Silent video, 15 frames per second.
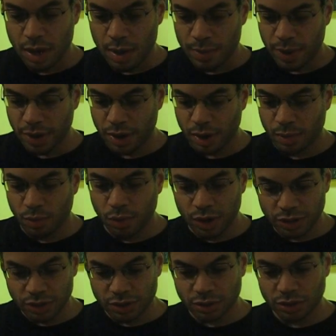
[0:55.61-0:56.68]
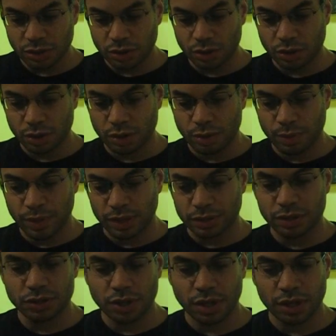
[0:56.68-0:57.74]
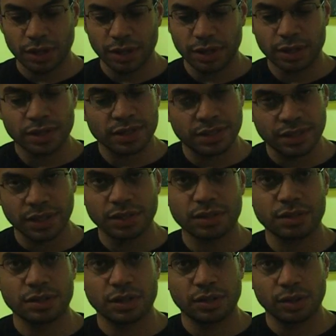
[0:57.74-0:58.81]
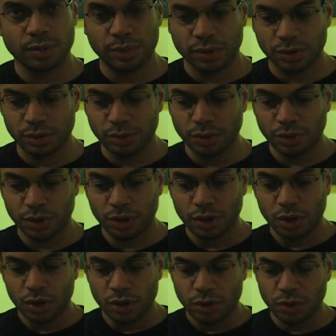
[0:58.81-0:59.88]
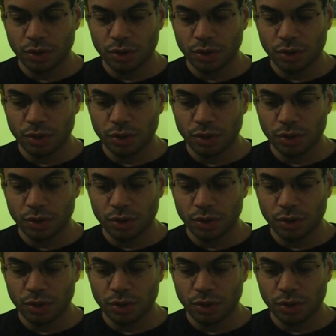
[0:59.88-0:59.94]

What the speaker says: But once your melted chocolate sets on the balloon, you're